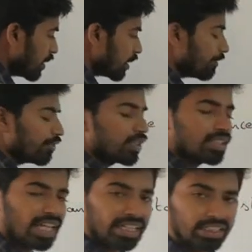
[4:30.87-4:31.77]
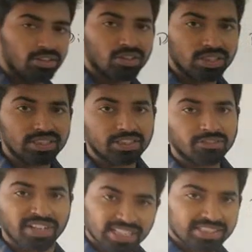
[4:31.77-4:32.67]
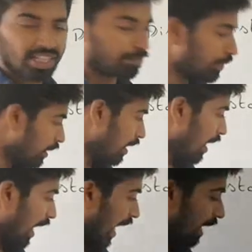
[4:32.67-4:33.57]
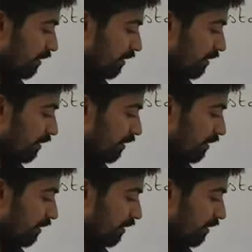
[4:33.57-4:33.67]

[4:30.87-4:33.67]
of force is acting on this. For example, I have